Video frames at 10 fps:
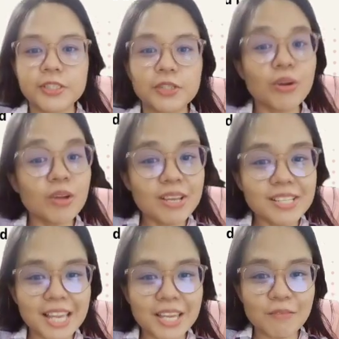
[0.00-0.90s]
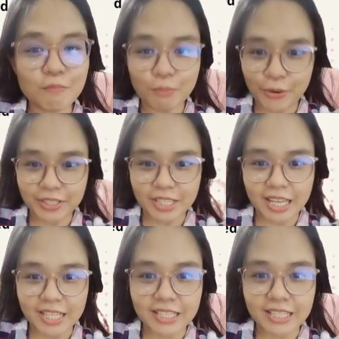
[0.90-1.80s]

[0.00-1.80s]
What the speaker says: So when we say imported,